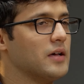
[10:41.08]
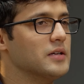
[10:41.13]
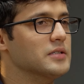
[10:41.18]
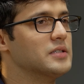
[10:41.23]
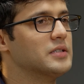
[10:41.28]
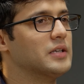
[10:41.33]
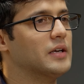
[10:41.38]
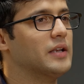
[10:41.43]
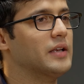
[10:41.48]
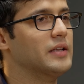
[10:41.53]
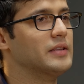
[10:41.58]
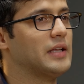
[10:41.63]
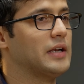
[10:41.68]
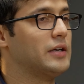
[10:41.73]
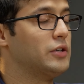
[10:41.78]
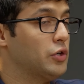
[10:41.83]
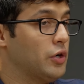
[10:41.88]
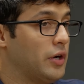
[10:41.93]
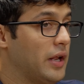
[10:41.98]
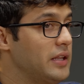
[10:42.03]
Considering
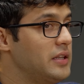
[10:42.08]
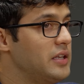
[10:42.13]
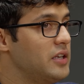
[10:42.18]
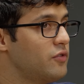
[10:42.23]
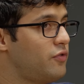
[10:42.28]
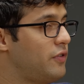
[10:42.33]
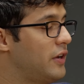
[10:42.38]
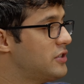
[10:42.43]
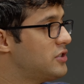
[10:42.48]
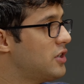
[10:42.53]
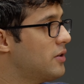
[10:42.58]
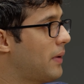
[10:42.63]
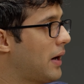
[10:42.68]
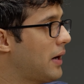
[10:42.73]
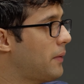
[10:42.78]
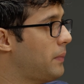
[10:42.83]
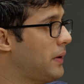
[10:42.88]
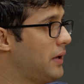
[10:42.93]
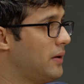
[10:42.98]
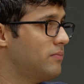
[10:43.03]
that today the inflation
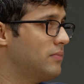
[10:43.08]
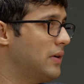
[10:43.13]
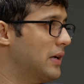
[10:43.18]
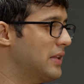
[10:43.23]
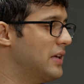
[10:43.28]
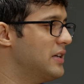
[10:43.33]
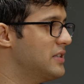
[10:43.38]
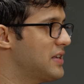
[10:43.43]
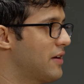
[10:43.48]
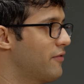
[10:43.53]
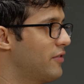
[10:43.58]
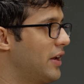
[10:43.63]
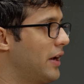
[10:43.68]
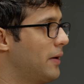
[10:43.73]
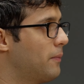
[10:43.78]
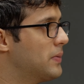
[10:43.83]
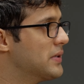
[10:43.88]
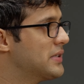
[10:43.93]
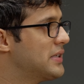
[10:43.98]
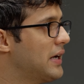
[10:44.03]
might be, I think,
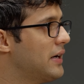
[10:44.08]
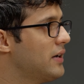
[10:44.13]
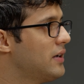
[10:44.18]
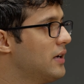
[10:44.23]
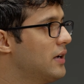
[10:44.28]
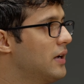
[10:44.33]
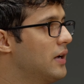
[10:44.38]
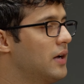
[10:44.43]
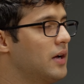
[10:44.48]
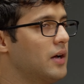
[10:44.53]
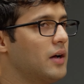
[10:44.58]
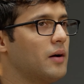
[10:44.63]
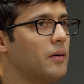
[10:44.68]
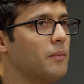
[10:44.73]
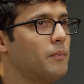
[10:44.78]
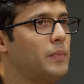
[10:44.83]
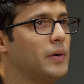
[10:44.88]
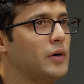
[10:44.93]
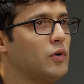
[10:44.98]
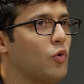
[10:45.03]
7-8%.
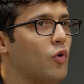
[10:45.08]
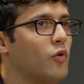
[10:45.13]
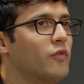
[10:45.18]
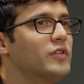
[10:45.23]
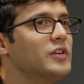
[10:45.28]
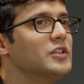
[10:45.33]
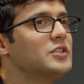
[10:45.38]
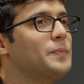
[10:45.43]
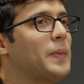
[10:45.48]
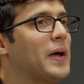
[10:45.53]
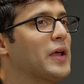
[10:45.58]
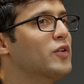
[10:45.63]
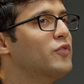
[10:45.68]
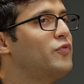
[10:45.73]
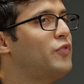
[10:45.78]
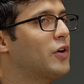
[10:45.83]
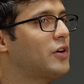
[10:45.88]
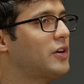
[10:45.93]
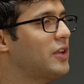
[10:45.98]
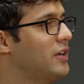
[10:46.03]
But over a span of
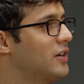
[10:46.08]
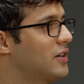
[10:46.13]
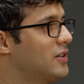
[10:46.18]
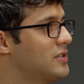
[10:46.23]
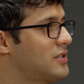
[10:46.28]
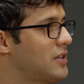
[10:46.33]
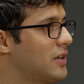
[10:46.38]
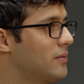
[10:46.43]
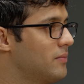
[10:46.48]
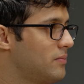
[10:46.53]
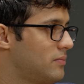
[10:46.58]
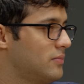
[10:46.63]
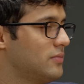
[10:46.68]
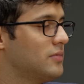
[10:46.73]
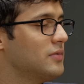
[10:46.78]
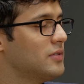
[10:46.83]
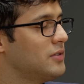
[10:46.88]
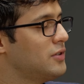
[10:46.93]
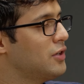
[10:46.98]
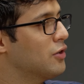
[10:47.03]
40 years and
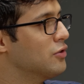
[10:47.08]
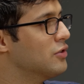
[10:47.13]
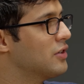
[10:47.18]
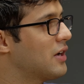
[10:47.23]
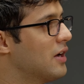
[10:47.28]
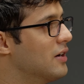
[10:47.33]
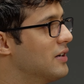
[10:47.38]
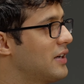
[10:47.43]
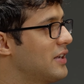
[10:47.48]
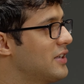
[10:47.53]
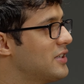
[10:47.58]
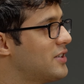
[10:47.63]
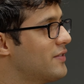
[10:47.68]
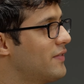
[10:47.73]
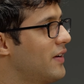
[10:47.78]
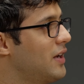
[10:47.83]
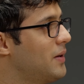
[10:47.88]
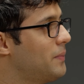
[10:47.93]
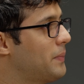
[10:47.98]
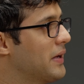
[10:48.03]
the country is
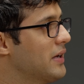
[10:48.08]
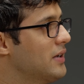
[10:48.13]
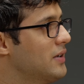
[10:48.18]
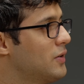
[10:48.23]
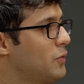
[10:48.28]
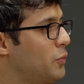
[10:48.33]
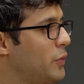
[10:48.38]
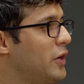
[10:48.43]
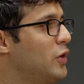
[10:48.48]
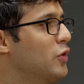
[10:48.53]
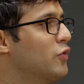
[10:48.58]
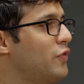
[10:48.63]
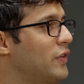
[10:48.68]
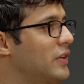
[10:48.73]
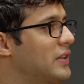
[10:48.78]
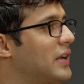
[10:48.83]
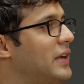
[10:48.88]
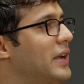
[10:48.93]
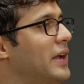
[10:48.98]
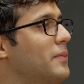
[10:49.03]
developing, we do
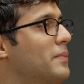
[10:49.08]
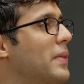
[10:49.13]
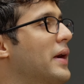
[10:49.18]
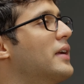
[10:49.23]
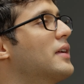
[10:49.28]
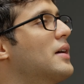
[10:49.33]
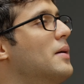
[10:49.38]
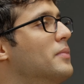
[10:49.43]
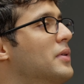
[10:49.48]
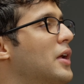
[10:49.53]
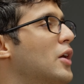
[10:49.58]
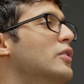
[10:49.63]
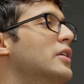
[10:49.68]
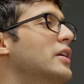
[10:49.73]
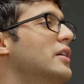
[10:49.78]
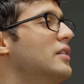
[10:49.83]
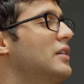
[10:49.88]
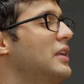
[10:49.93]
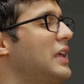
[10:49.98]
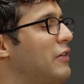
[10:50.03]
feel that it might come down
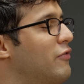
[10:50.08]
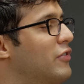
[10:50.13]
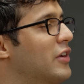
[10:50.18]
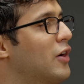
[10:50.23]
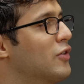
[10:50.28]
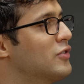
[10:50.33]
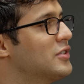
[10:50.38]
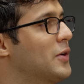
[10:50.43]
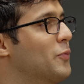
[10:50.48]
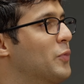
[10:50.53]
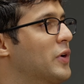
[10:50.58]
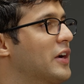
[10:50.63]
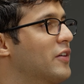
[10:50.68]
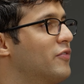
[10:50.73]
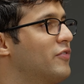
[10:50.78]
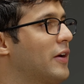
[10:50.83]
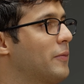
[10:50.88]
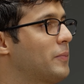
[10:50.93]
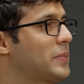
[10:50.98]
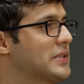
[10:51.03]
and even out somewhere at
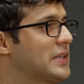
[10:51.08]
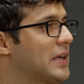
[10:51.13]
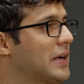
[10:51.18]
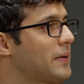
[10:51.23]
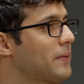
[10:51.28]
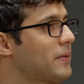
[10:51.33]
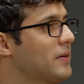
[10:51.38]
5%.